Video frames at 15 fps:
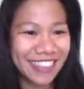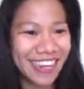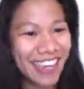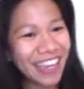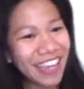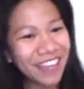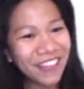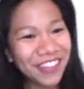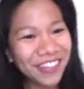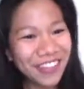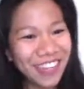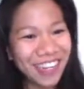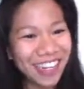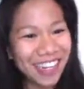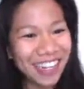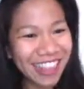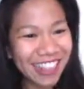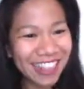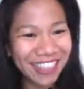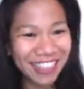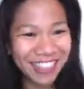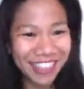Hi everyone,
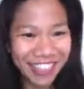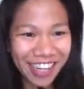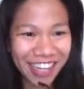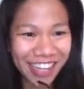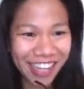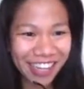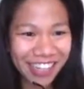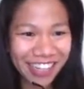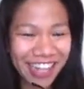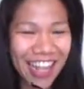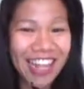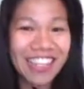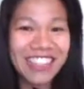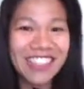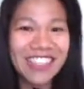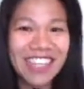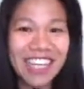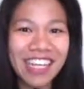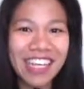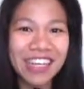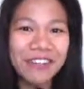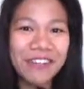this is Shell and
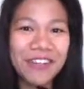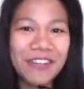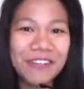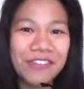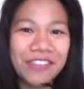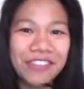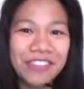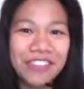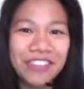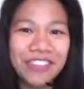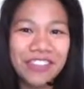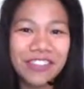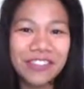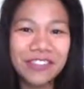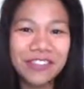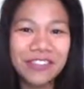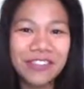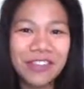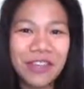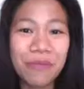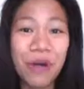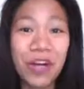today I'm going to
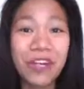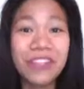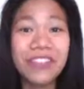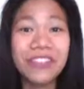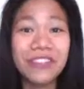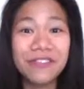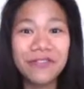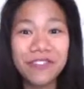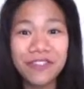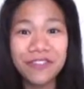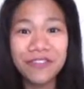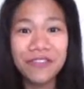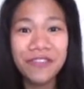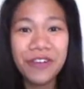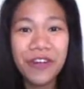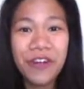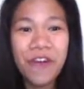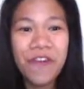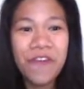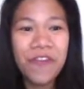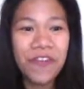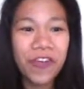do a product review
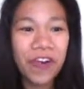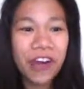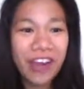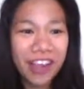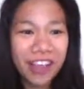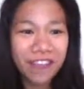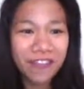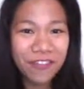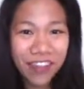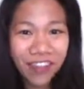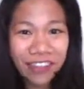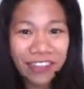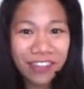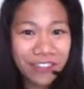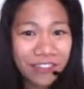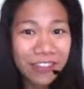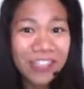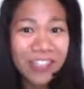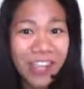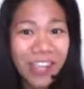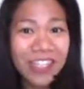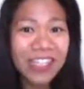for a very cool
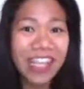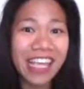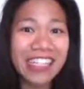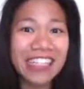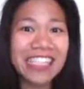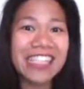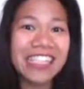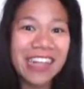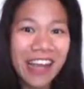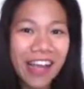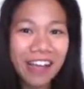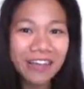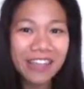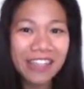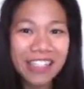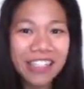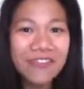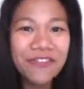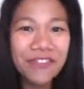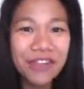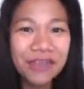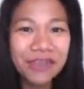sunglasses that I
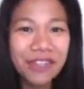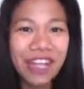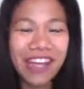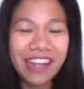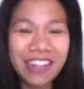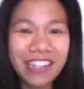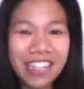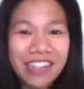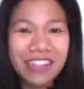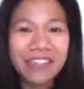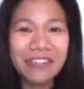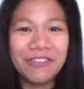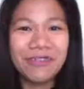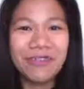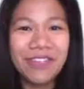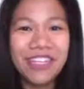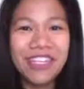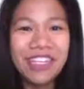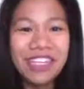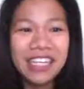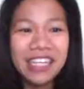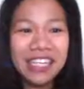received from Tantino.
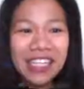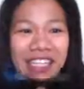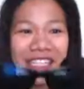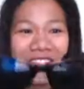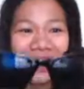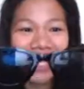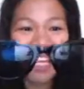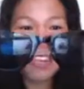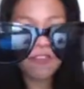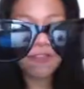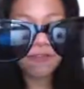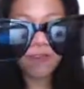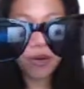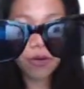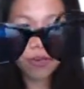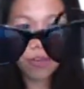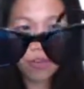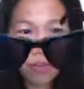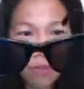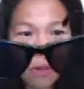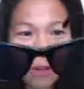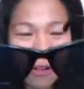It's a
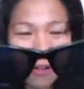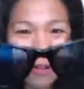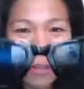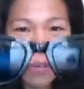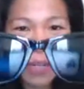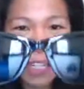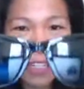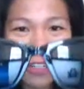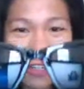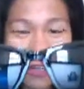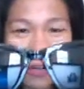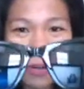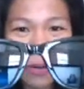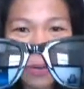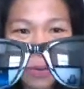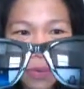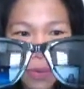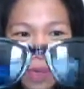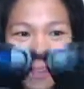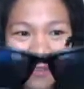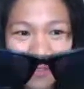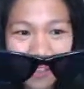foldable retro
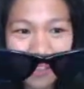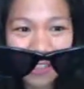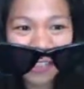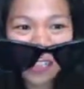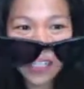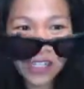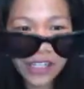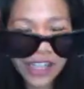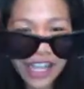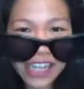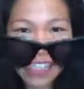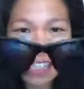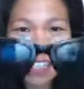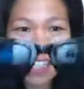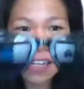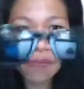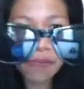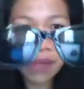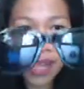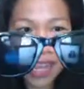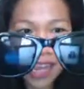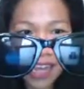wayfarer sunglasses in
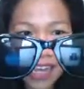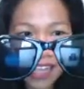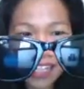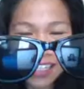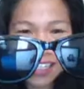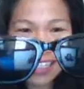black.